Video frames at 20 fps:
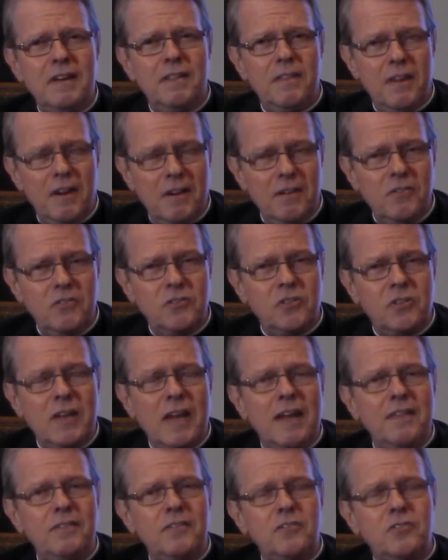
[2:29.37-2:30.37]
that
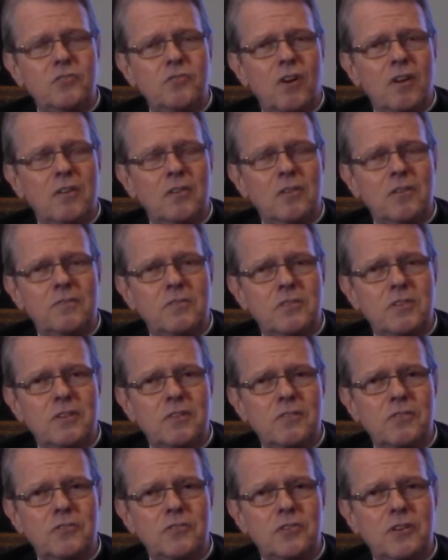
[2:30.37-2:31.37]
understand the struggle of
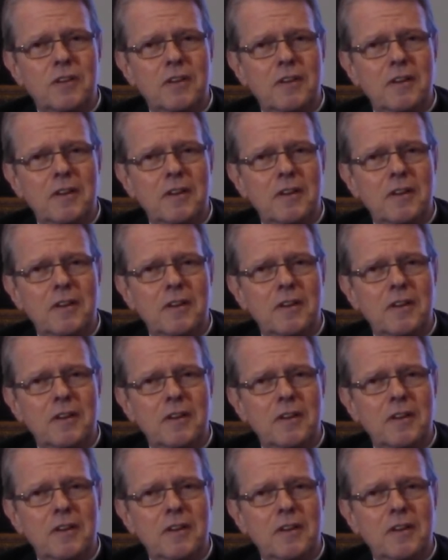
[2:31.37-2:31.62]
sinners.